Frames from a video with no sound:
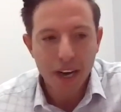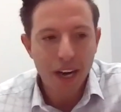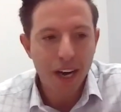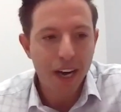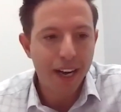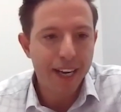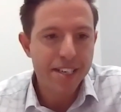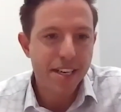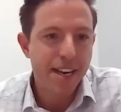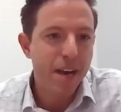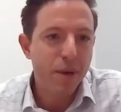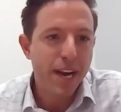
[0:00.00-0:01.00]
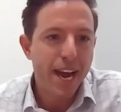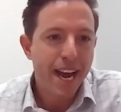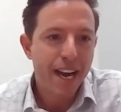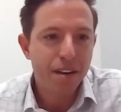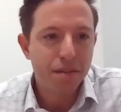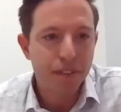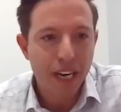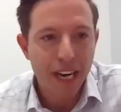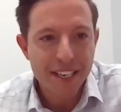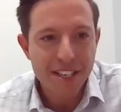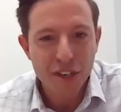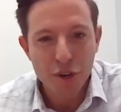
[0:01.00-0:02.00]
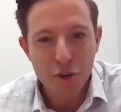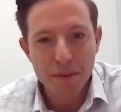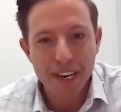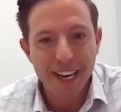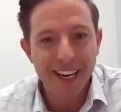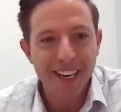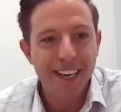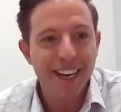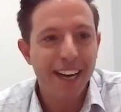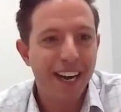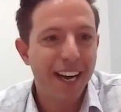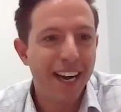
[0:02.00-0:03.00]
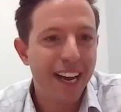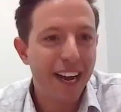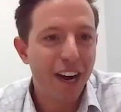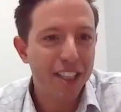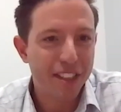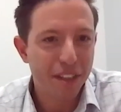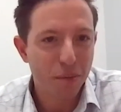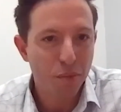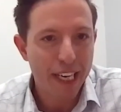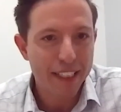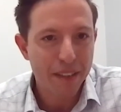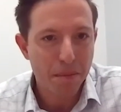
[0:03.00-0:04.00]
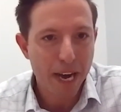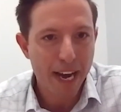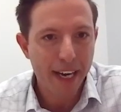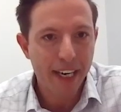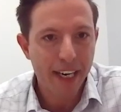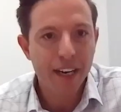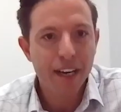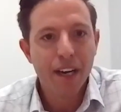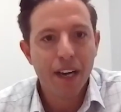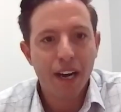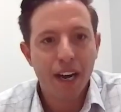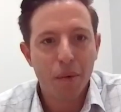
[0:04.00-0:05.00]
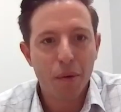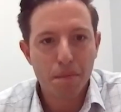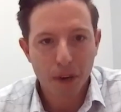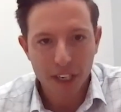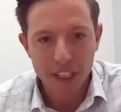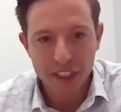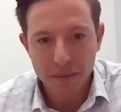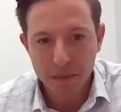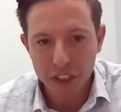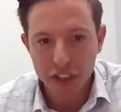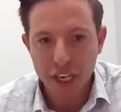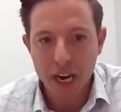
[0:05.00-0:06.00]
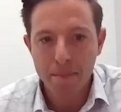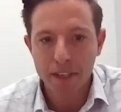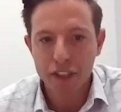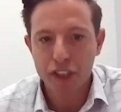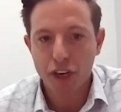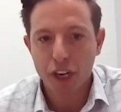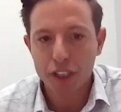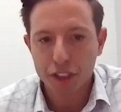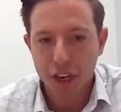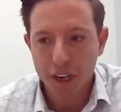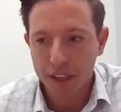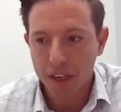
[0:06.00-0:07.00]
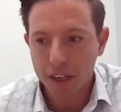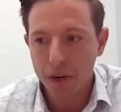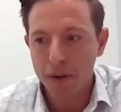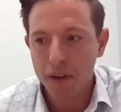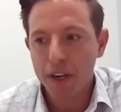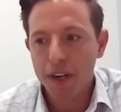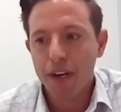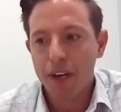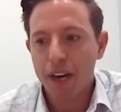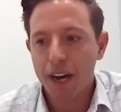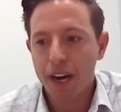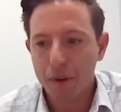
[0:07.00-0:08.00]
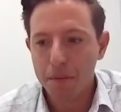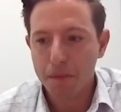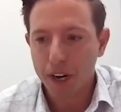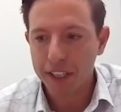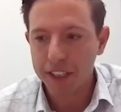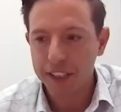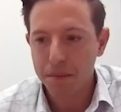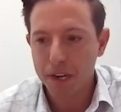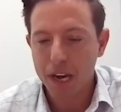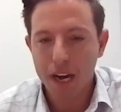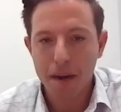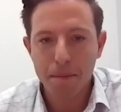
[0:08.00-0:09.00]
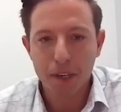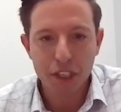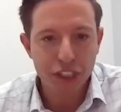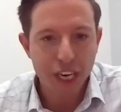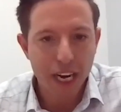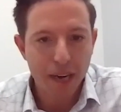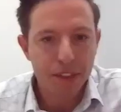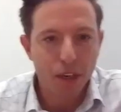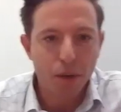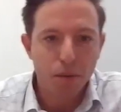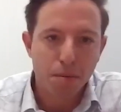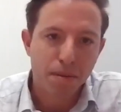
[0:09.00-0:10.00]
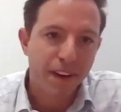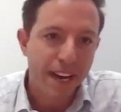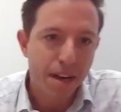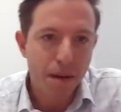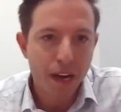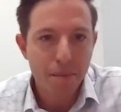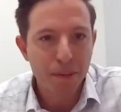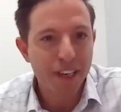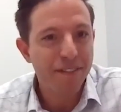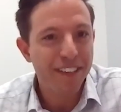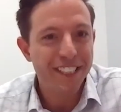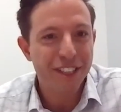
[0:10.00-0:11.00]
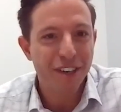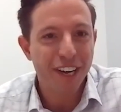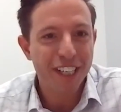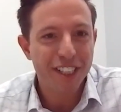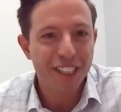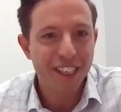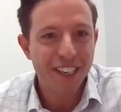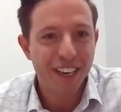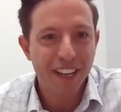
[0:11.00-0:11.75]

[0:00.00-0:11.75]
And today we have zoomed in Austin Weisenbeck with Marcus and Millichap and Sean Sharko with Marcus and Millichap. So we'll provide a brief introduction.